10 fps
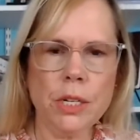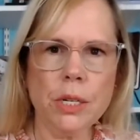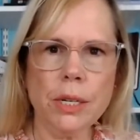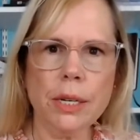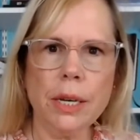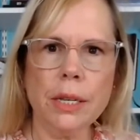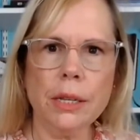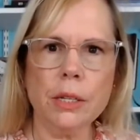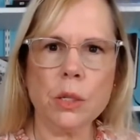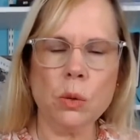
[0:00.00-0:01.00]
it in
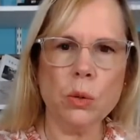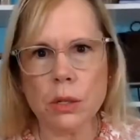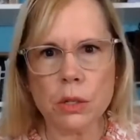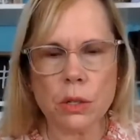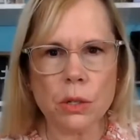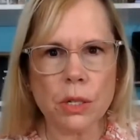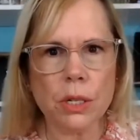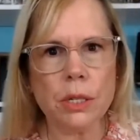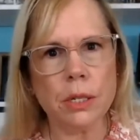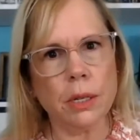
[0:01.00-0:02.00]
the schools and
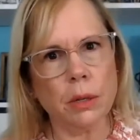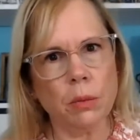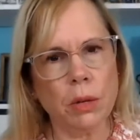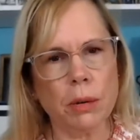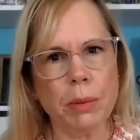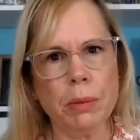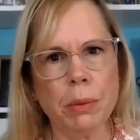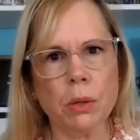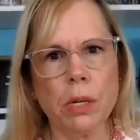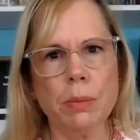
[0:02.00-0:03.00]
churches, and then young people
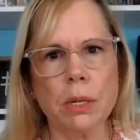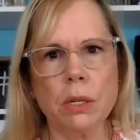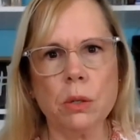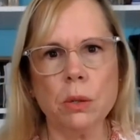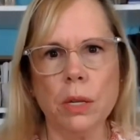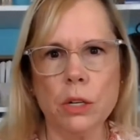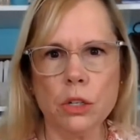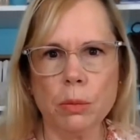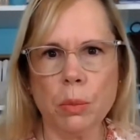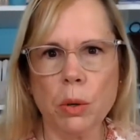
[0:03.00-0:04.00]
are coming into
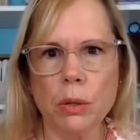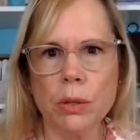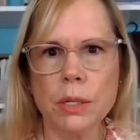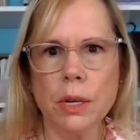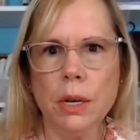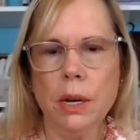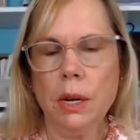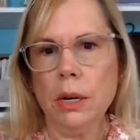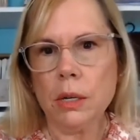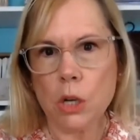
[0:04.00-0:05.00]
leadership roles
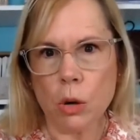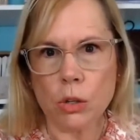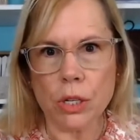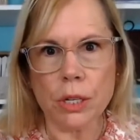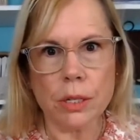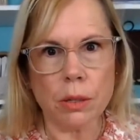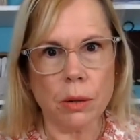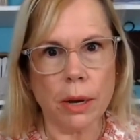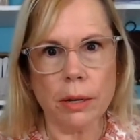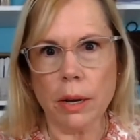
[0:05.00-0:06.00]
coaches.
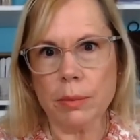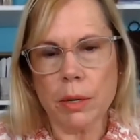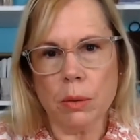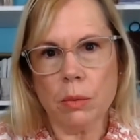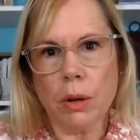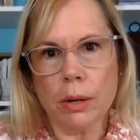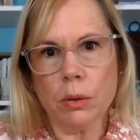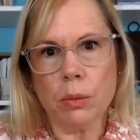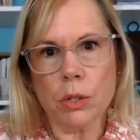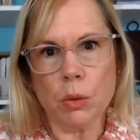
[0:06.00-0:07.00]
I, I mean, I don't know
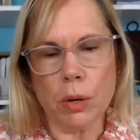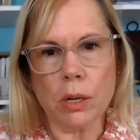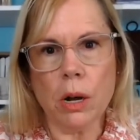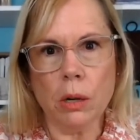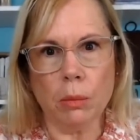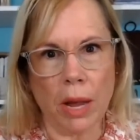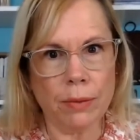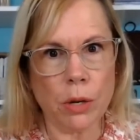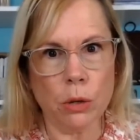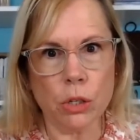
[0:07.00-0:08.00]
what you want to call them, life
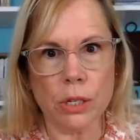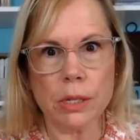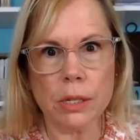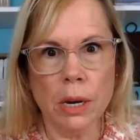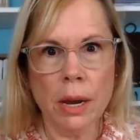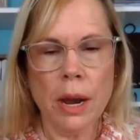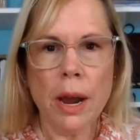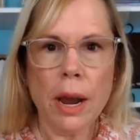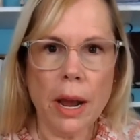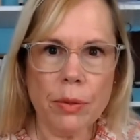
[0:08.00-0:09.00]
coaches,
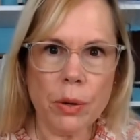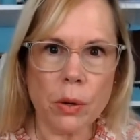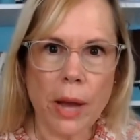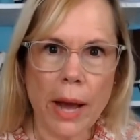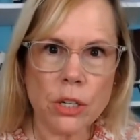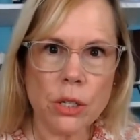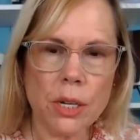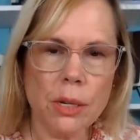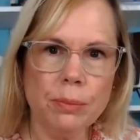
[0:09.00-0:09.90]
and they're actually